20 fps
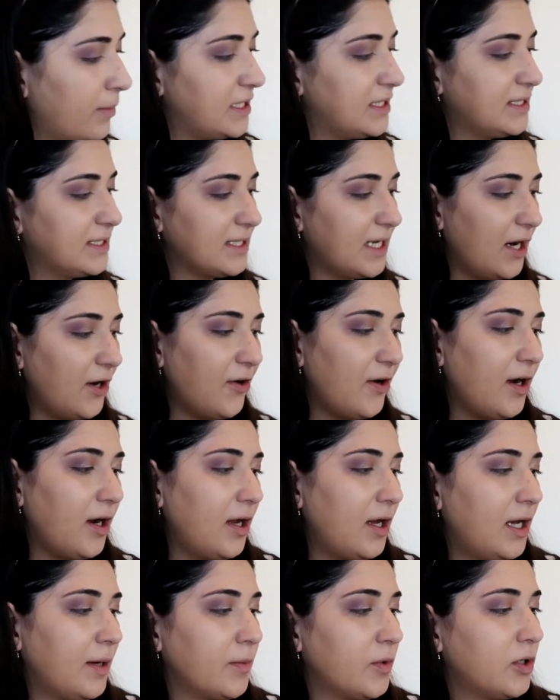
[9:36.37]

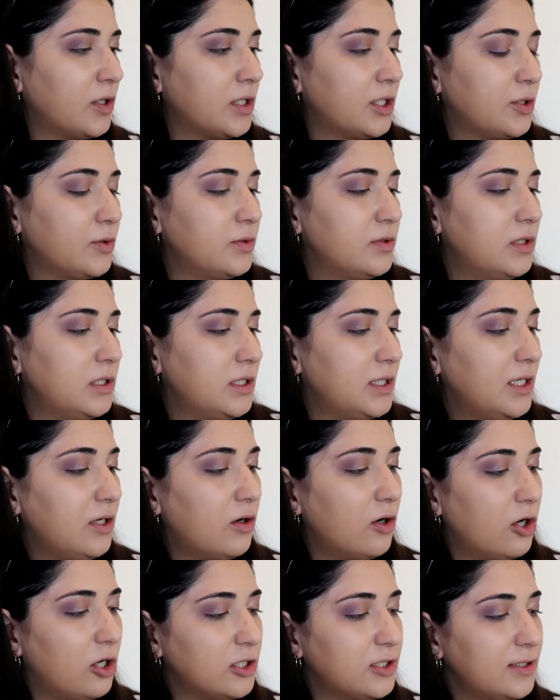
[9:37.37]
Mascara, I'm gonna use the
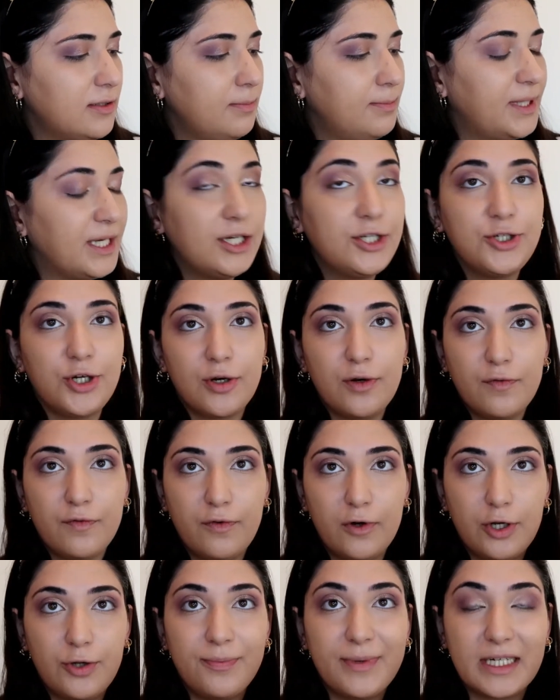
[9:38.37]
Colossal Big Shot
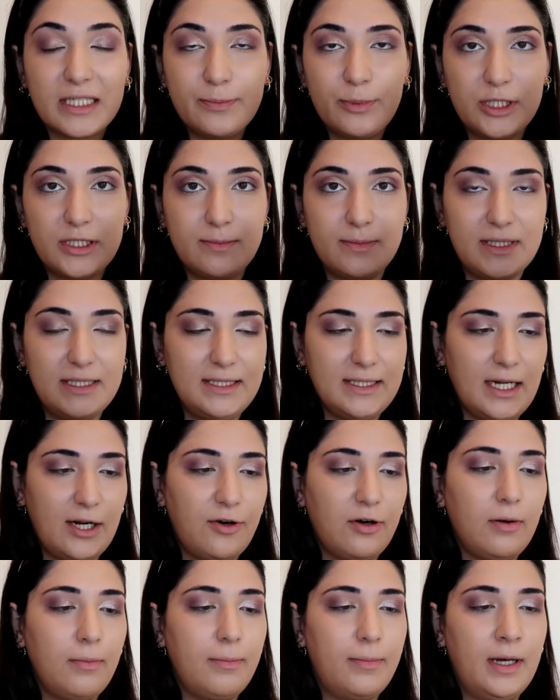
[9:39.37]
Volume Express
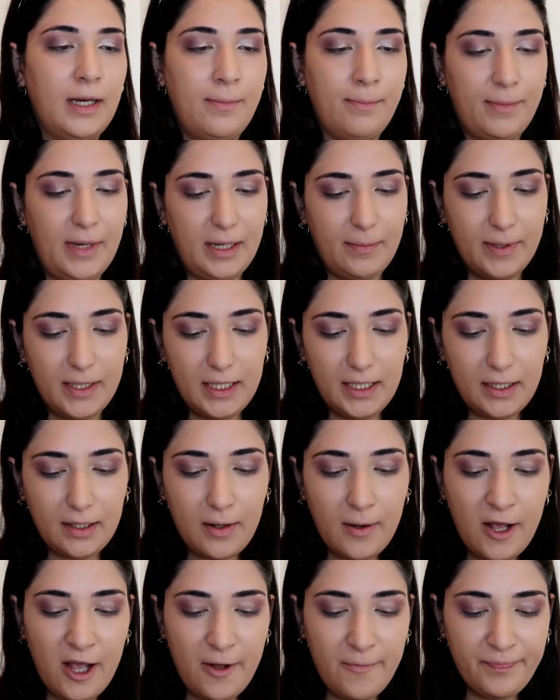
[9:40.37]
Mascara by Maybelline,
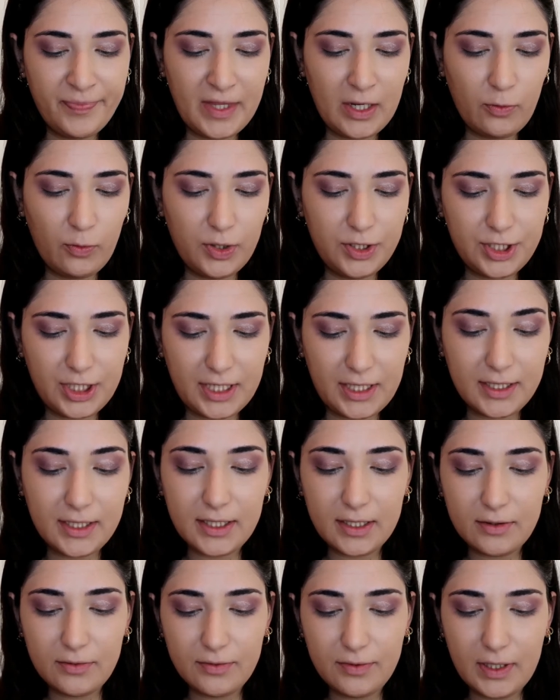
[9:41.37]
which I
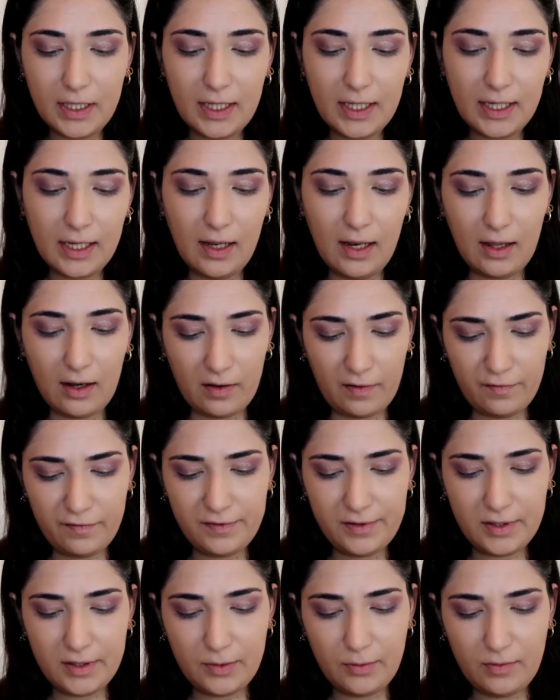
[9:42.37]
didn't really
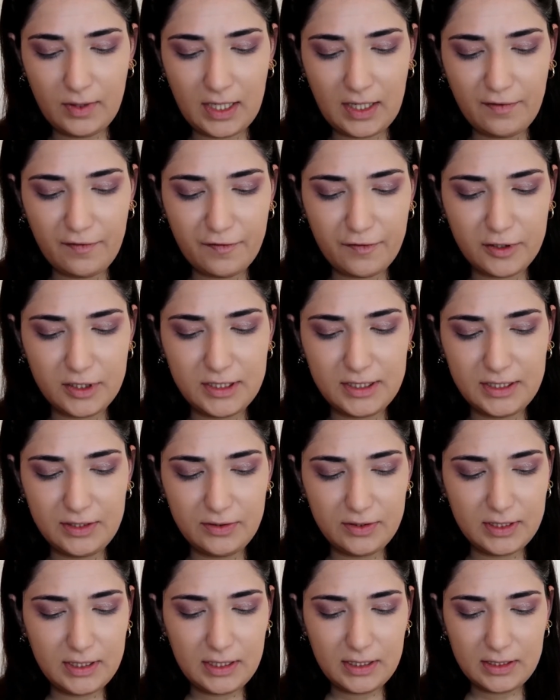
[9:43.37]
love when I first
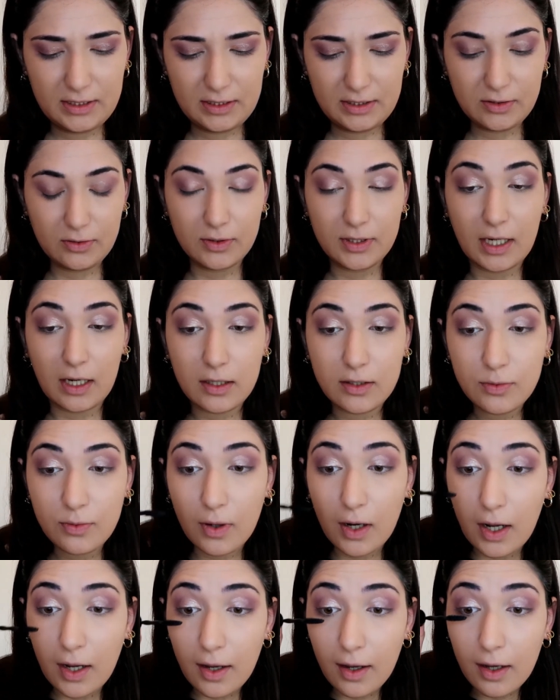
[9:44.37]
used it, so that's
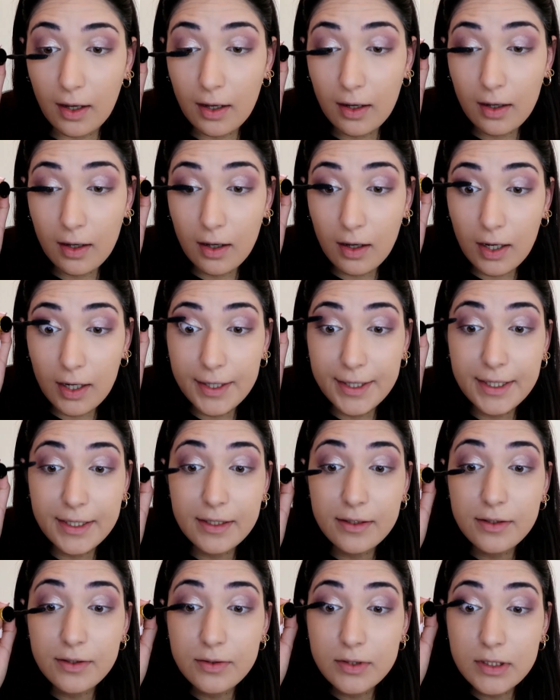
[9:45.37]
why I didn't